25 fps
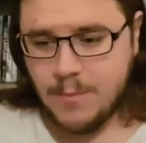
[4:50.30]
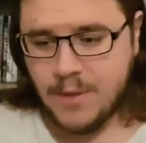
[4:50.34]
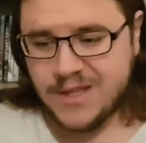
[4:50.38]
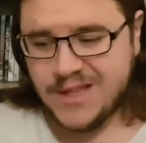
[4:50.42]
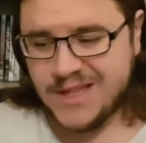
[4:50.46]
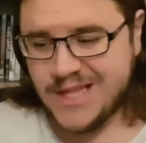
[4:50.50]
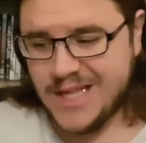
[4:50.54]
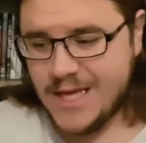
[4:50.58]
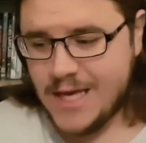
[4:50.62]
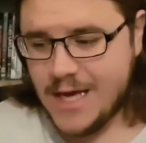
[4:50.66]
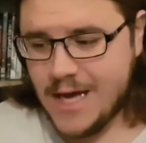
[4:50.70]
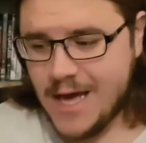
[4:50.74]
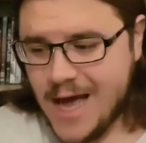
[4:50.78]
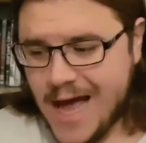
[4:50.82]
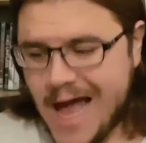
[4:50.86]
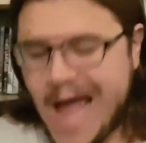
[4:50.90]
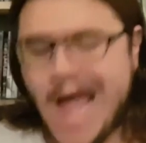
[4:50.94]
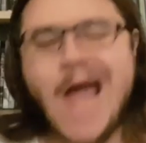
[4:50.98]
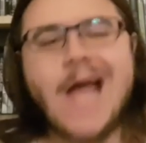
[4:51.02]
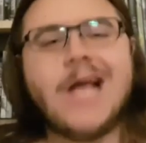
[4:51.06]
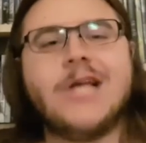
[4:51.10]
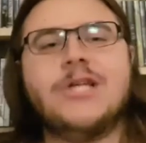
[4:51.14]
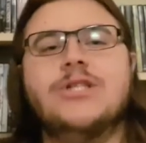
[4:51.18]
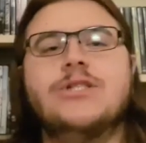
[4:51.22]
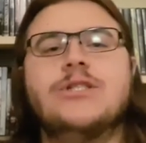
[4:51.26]
but the uh,
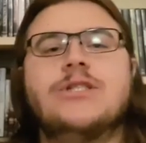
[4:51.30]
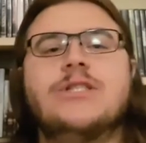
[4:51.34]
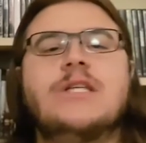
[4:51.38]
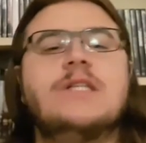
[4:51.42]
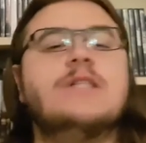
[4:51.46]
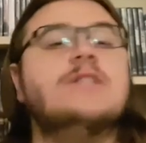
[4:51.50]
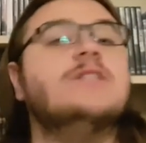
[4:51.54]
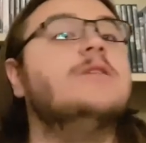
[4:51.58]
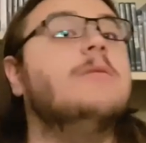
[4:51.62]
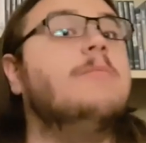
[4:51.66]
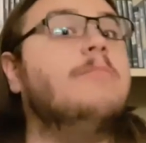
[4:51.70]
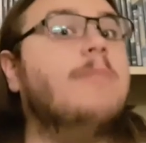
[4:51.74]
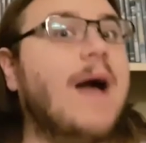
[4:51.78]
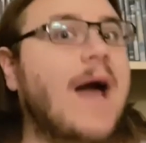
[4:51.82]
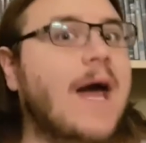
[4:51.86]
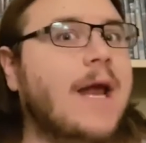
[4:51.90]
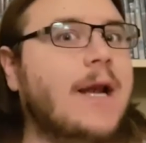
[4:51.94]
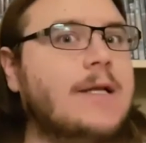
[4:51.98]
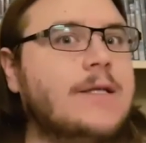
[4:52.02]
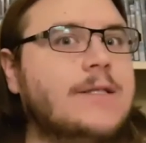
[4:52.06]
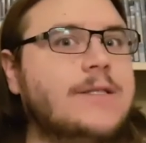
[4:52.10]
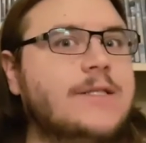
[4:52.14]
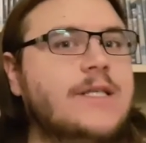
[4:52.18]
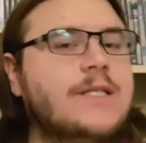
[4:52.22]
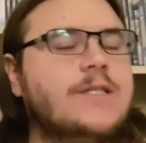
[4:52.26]
action scenes, the
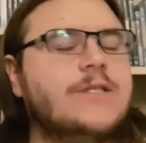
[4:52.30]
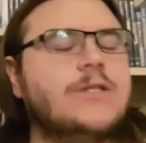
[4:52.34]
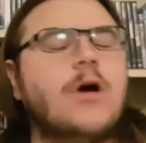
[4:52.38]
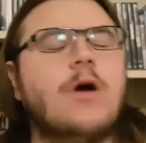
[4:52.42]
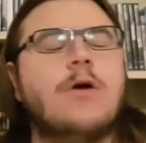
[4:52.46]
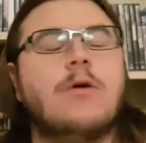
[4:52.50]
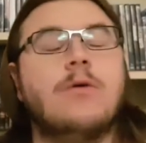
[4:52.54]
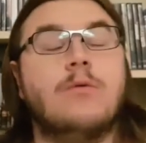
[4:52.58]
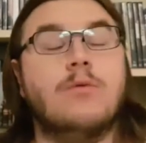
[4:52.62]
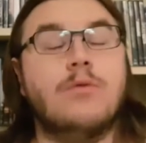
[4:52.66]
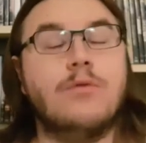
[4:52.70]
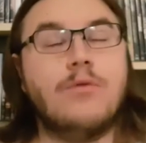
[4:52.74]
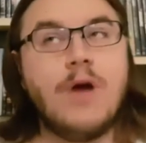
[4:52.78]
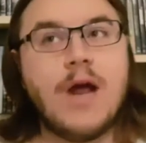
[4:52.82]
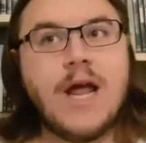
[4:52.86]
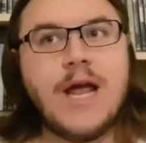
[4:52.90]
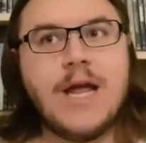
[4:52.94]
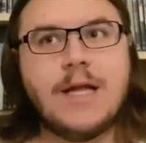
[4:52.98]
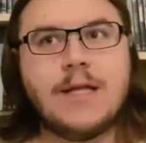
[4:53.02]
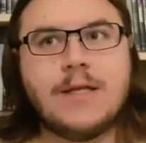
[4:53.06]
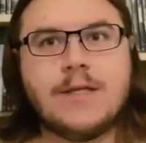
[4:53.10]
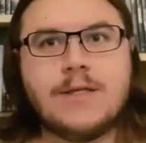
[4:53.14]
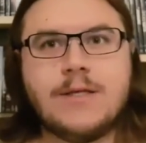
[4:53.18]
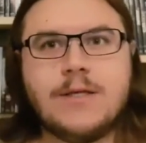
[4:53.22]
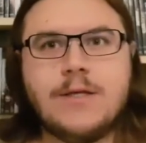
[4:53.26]
battle scenes, are
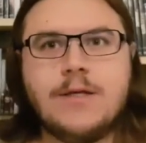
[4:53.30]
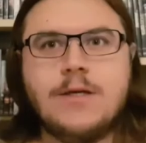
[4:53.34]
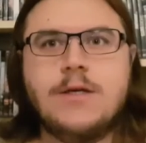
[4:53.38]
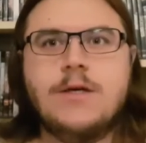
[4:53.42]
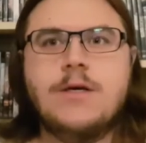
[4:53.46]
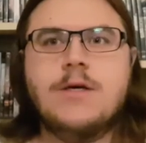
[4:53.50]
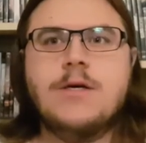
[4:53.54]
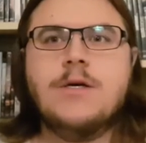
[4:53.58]
great.